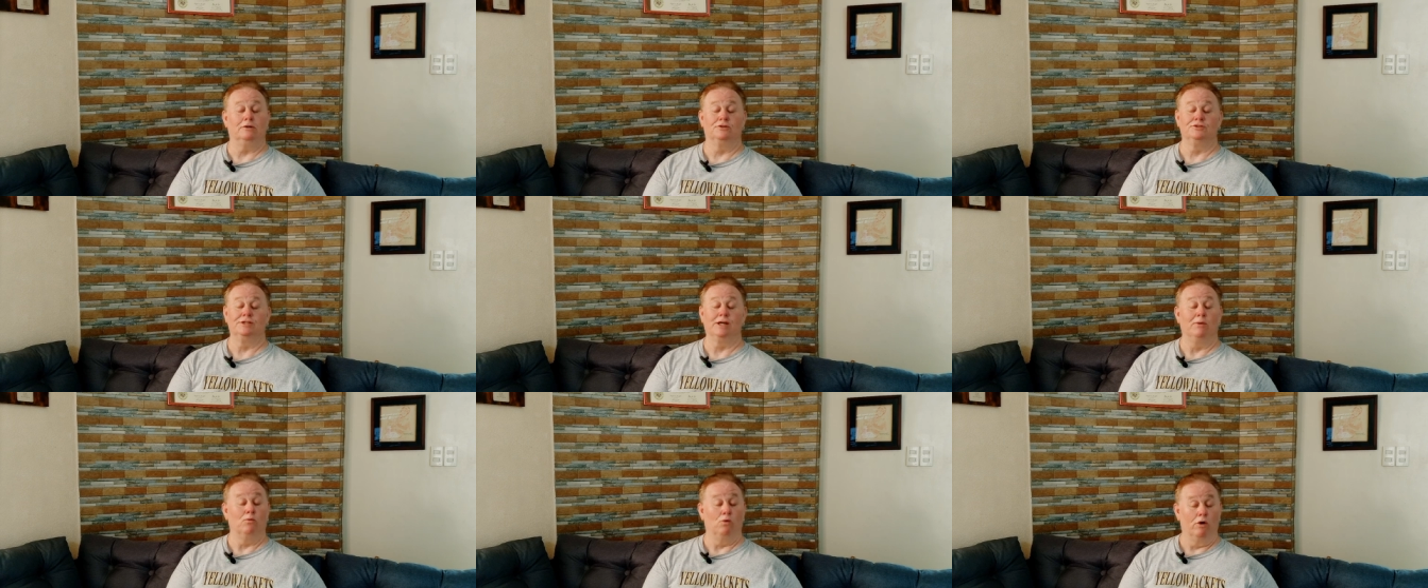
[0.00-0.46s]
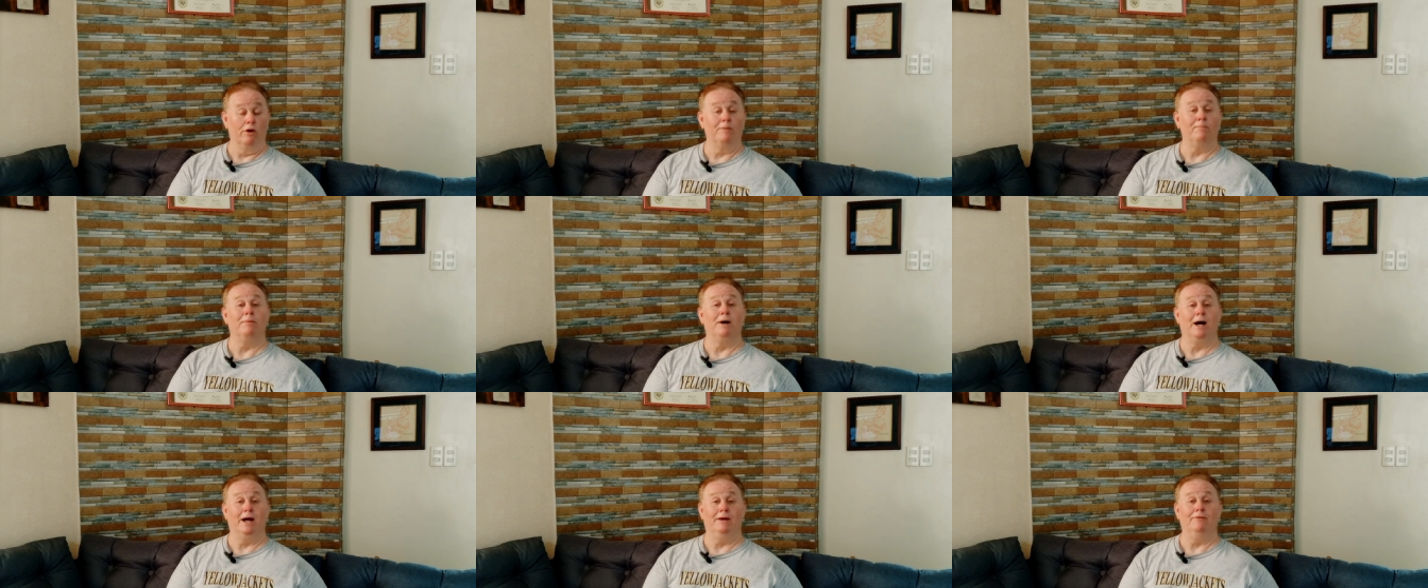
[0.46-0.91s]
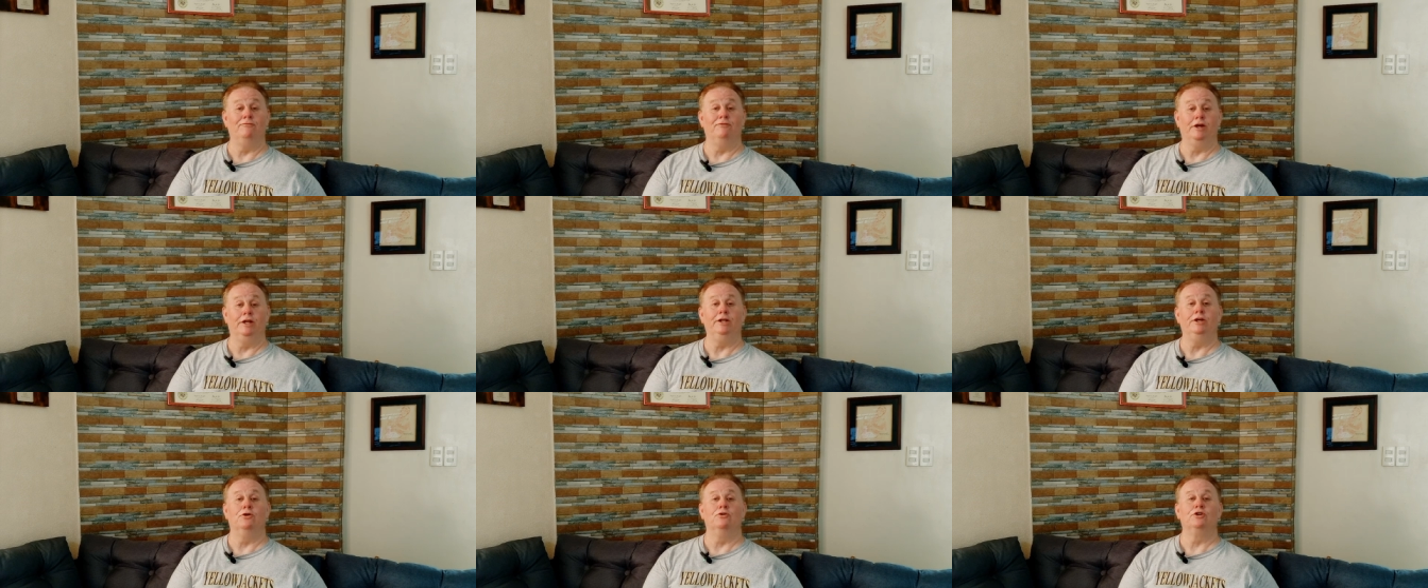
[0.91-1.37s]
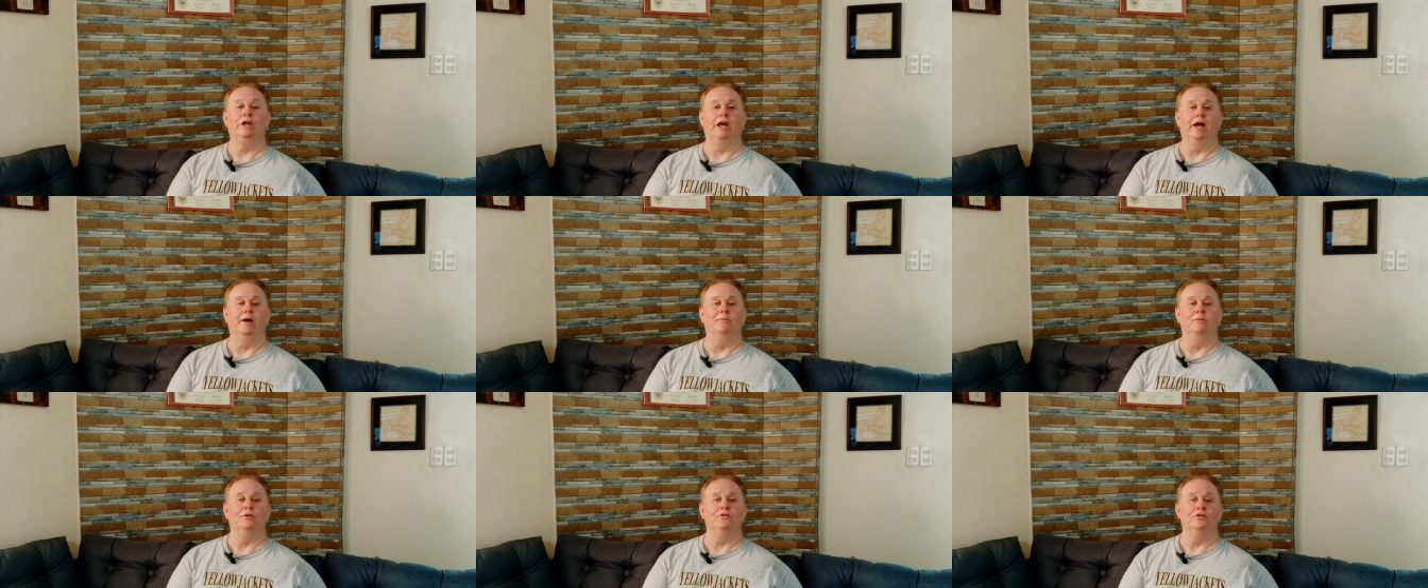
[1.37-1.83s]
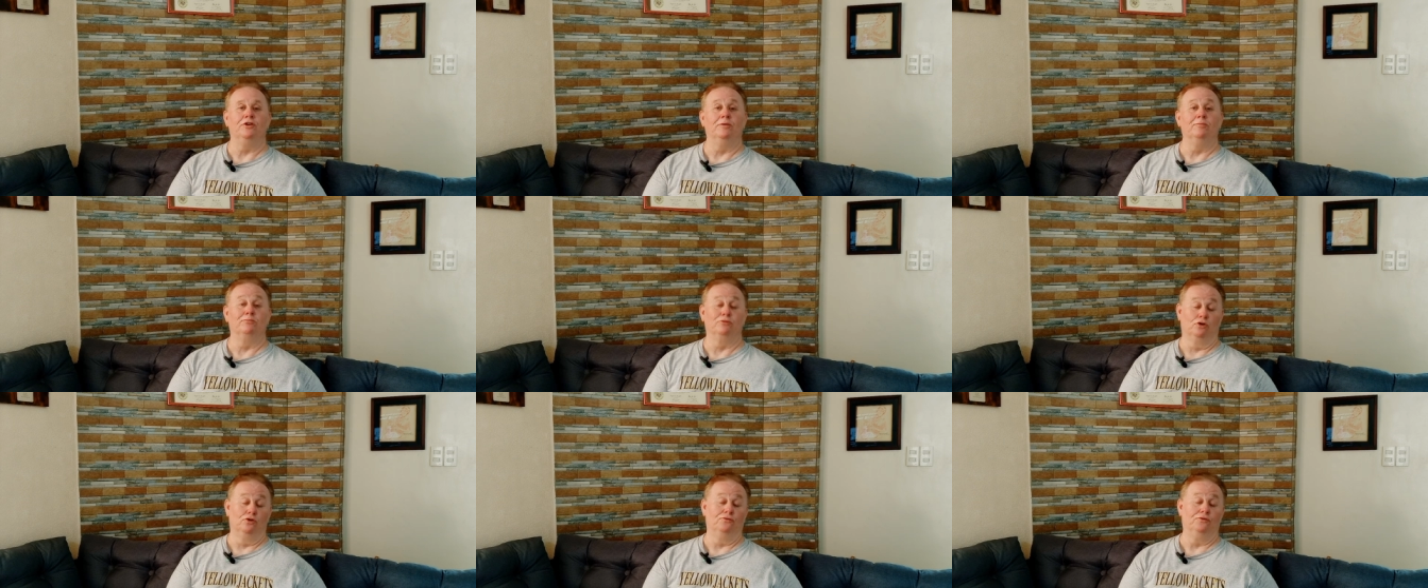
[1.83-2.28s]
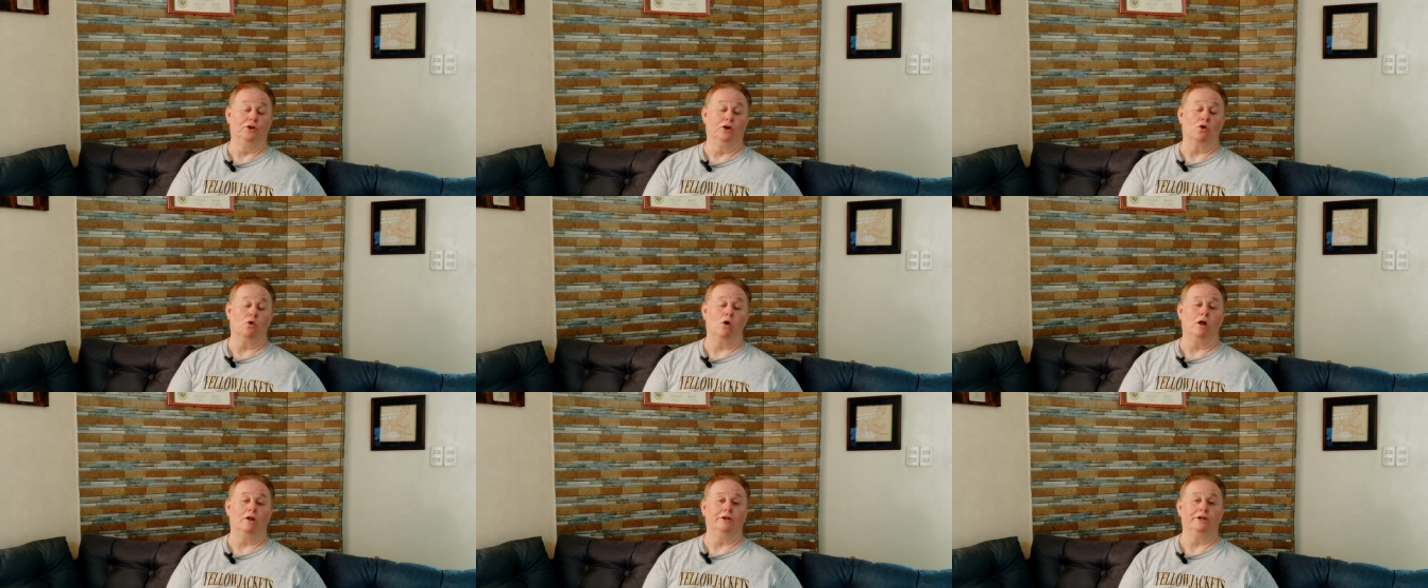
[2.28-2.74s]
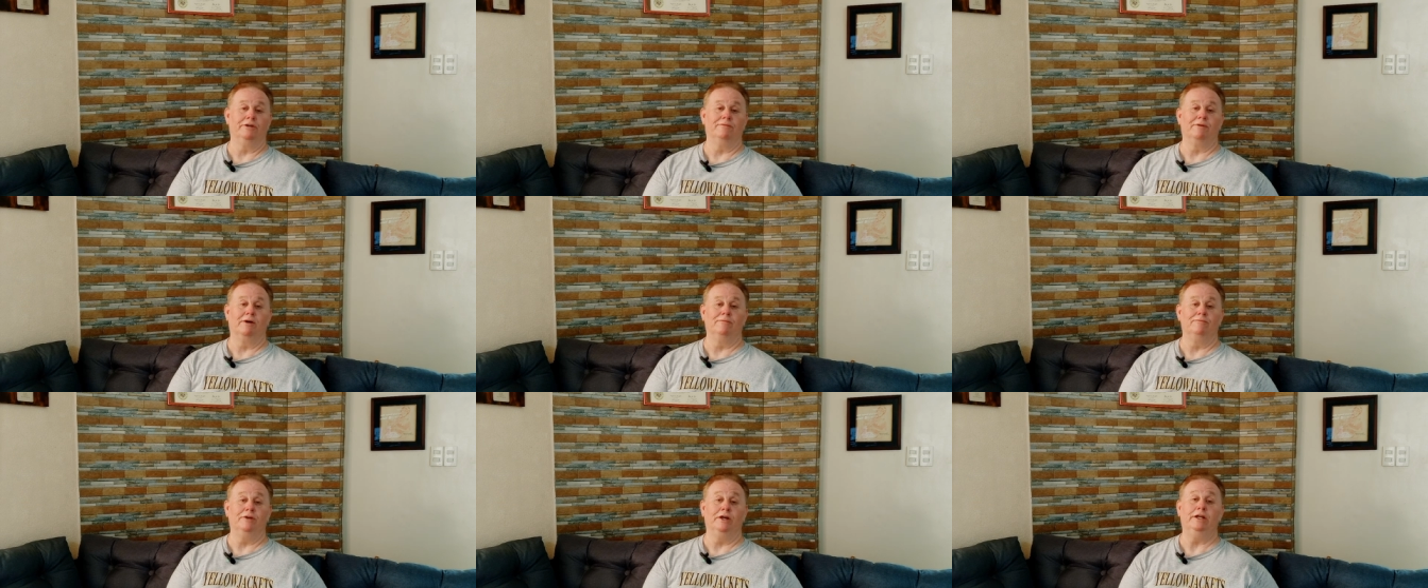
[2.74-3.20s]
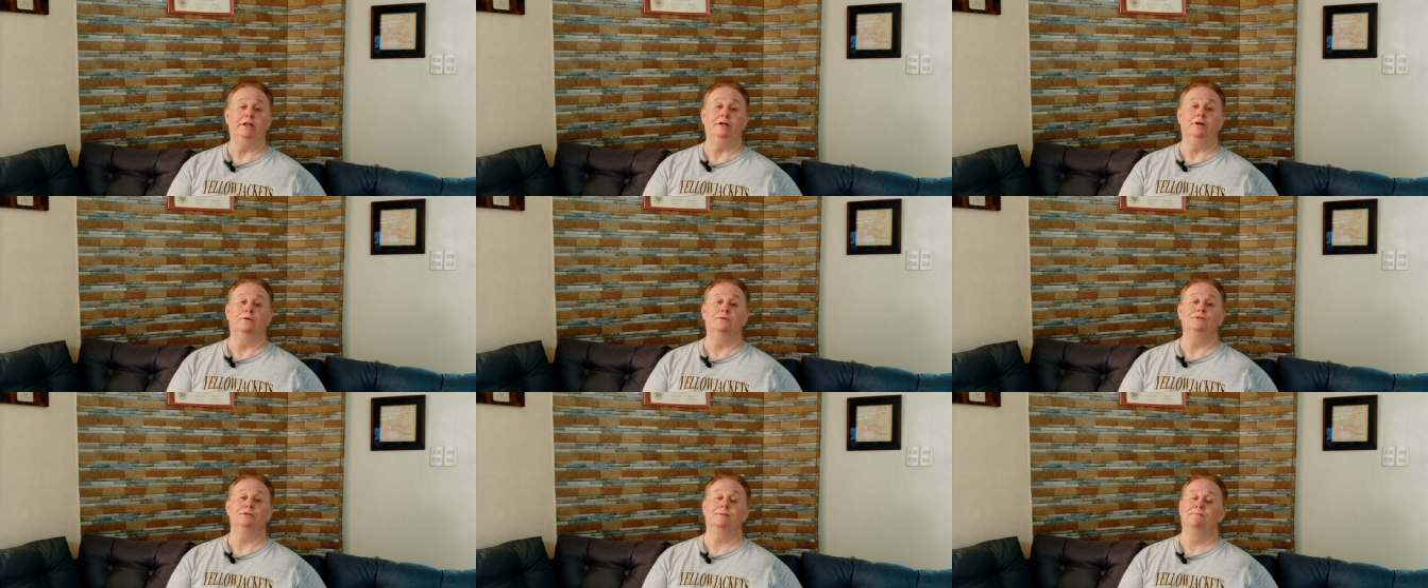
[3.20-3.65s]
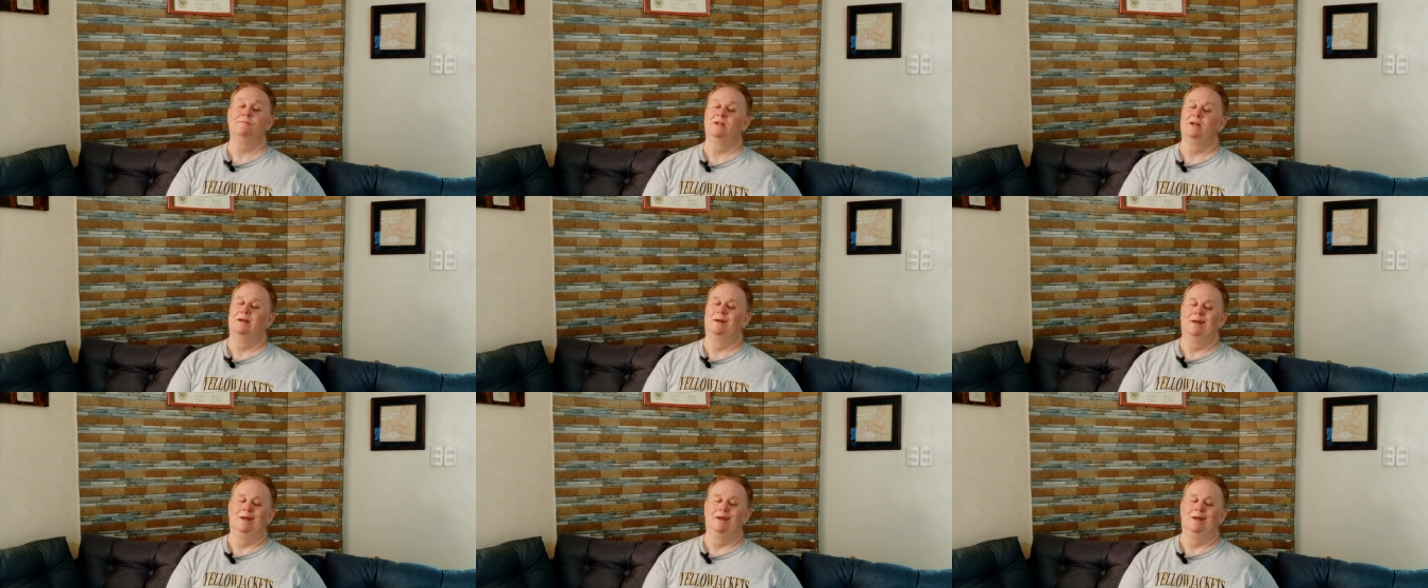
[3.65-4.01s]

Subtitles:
because I want to buy a video camera to improve the quality of our videos.